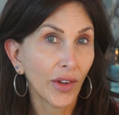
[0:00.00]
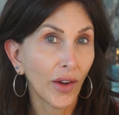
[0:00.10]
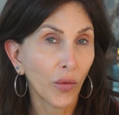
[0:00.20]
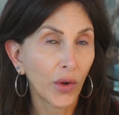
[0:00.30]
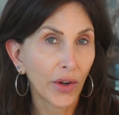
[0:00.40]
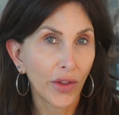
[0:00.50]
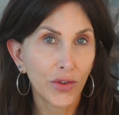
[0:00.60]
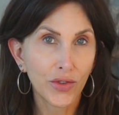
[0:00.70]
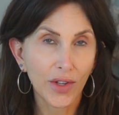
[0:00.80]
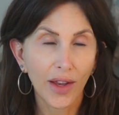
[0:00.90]
not one of
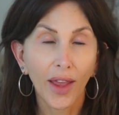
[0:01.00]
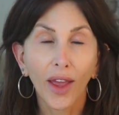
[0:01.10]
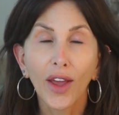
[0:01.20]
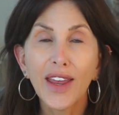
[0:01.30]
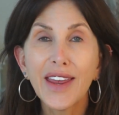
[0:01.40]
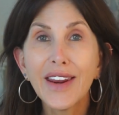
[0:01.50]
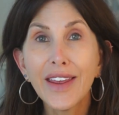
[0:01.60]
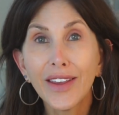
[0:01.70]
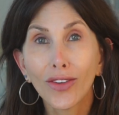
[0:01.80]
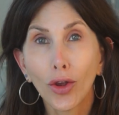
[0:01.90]
those things.
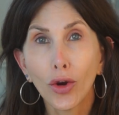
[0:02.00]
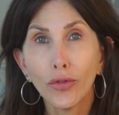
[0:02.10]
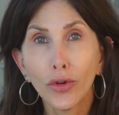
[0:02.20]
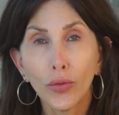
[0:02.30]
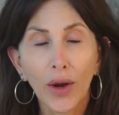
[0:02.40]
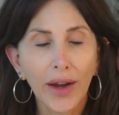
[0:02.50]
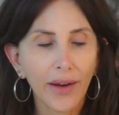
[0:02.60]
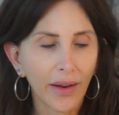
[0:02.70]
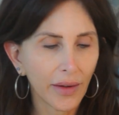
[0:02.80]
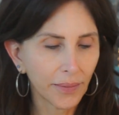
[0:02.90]
Eating is
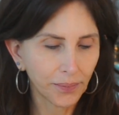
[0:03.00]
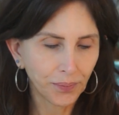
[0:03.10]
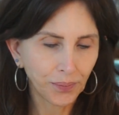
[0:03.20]
overrated.